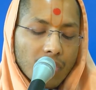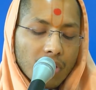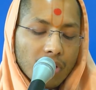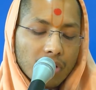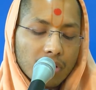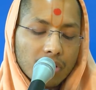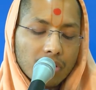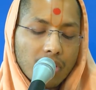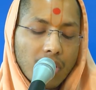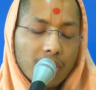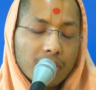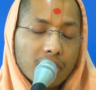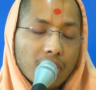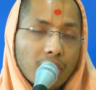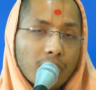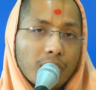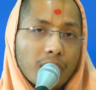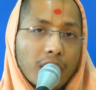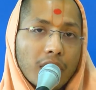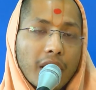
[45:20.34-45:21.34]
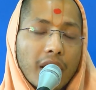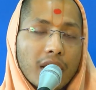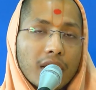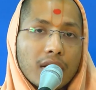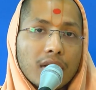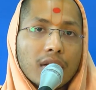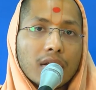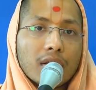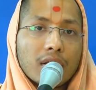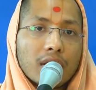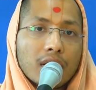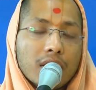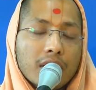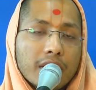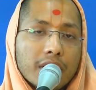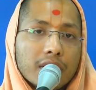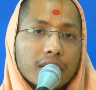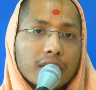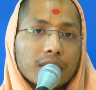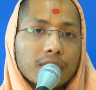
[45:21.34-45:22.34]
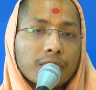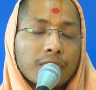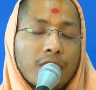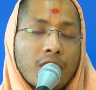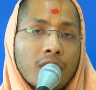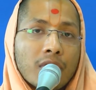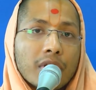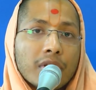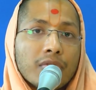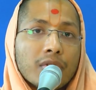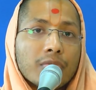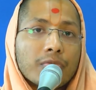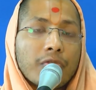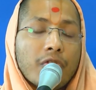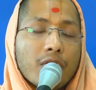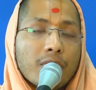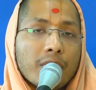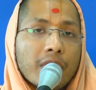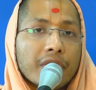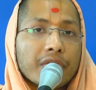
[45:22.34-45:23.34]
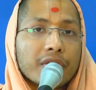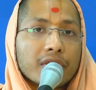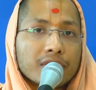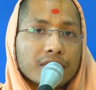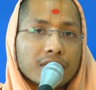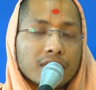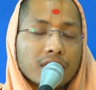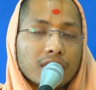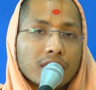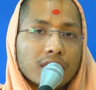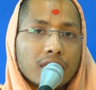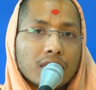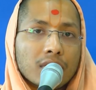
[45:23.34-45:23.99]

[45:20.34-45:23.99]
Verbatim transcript: do not come again here for even for my darshan.